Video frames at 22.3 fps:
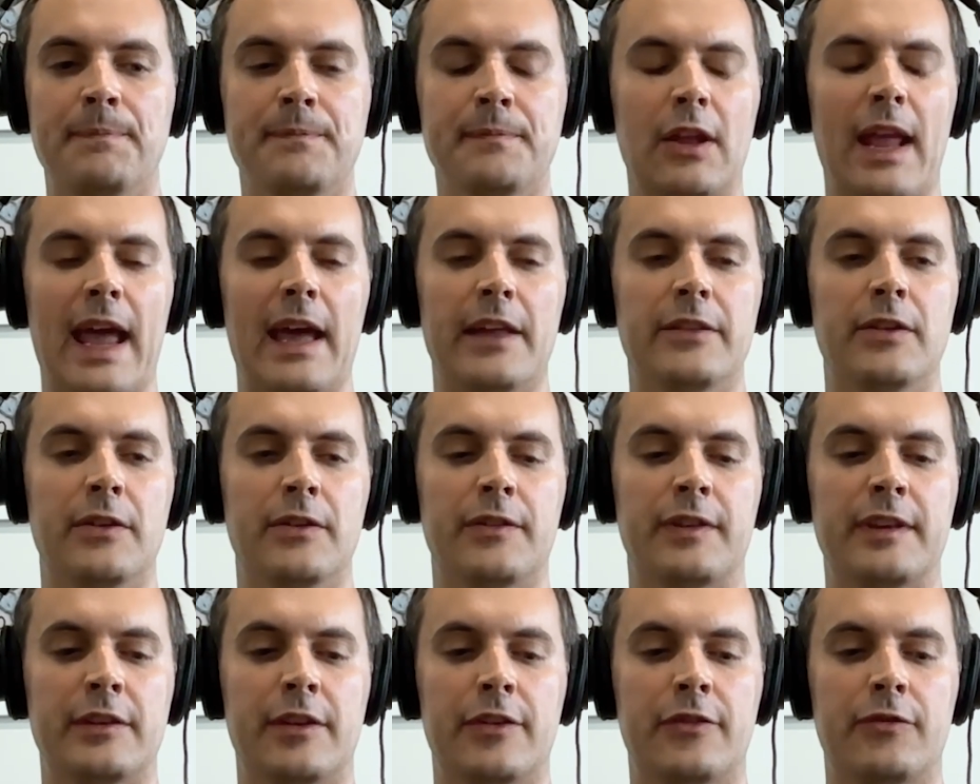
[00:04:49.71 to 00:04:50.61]
had those
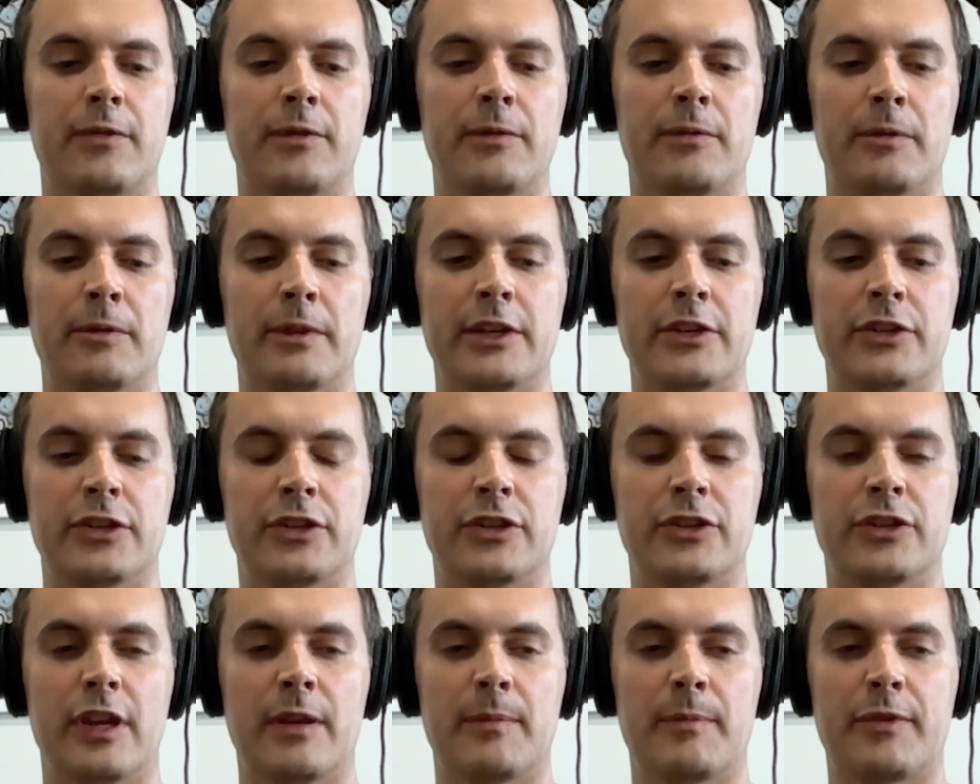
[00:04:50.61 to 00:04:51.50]
industry
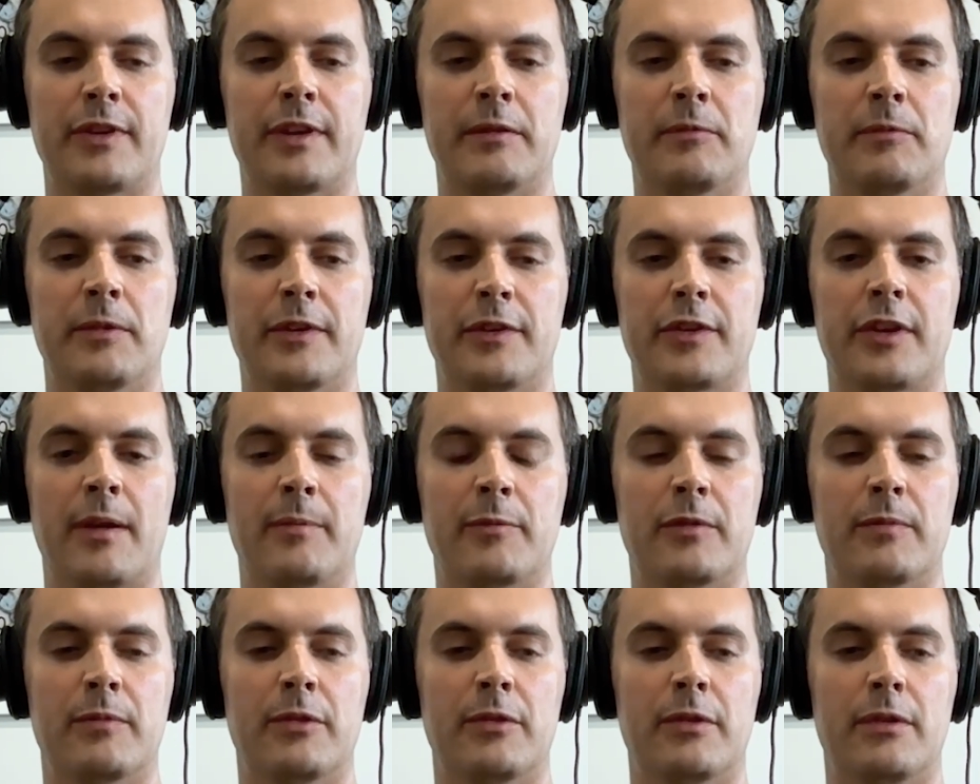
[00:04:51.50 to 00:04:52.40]
relationships and was
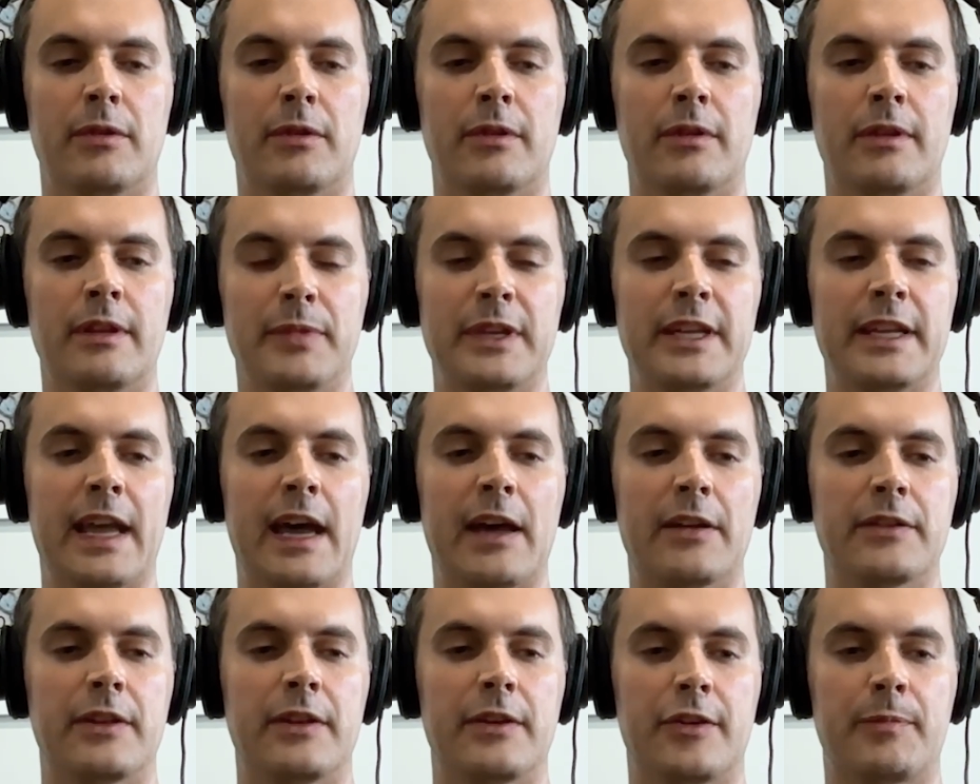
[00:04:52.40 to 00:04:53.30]
comfortable being
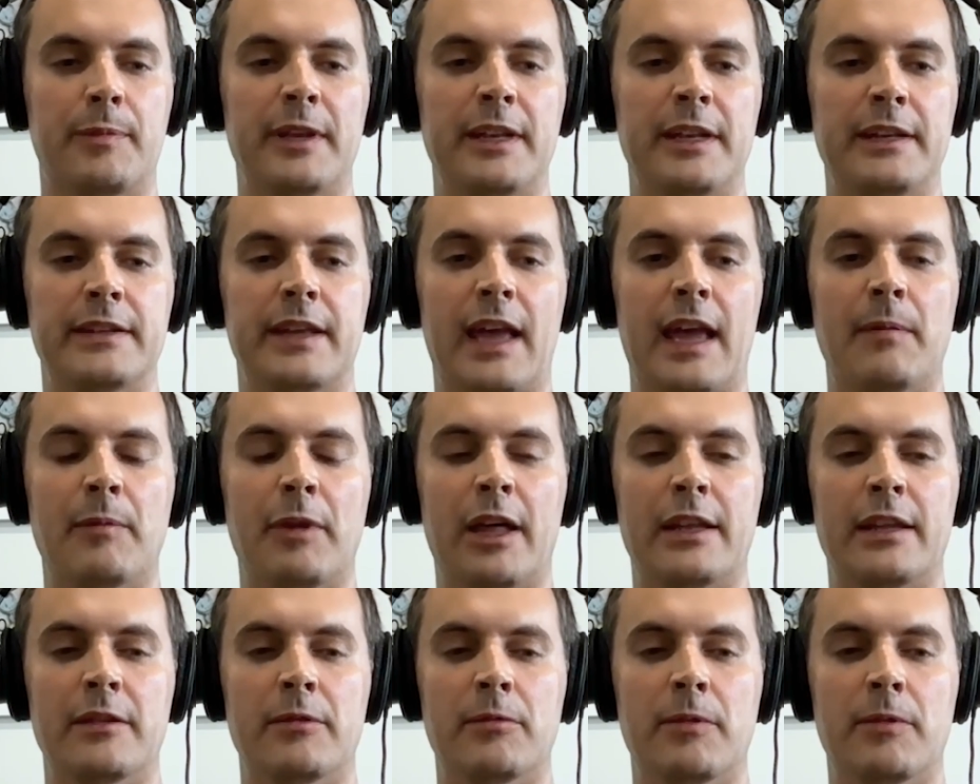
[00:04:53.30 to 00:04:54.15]
out there, spending time on it,